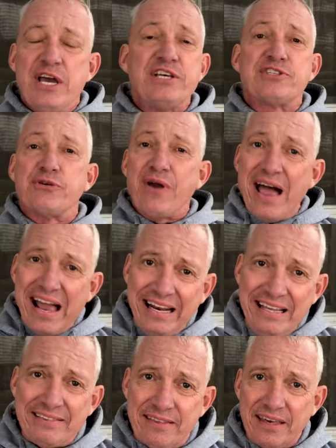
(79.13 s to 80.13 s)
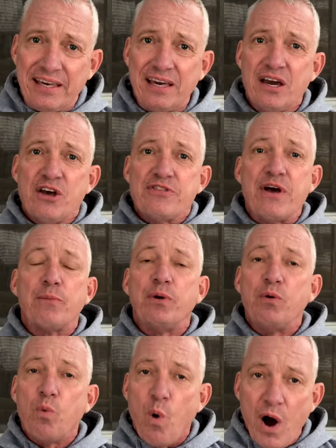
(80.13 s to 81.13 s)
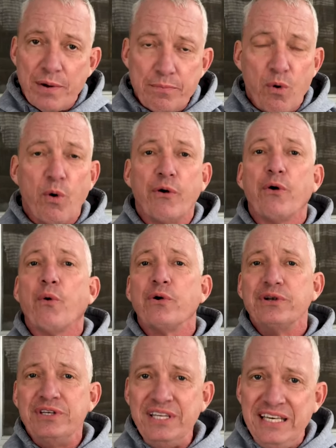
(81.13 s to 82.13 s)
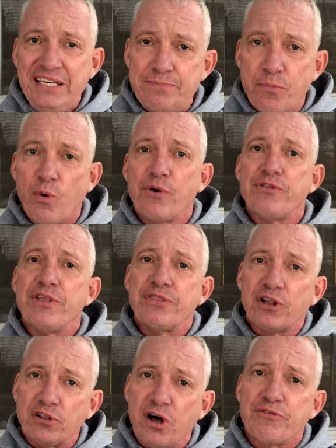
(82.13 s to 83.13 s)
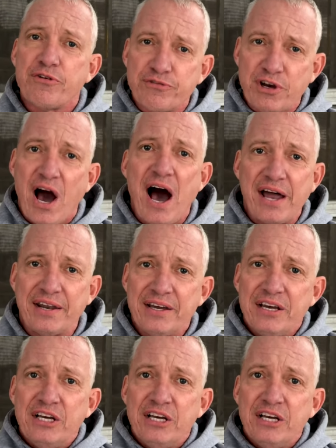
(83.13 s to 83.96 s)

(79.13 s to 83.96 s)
is there anything that we want more or need more than the love of God?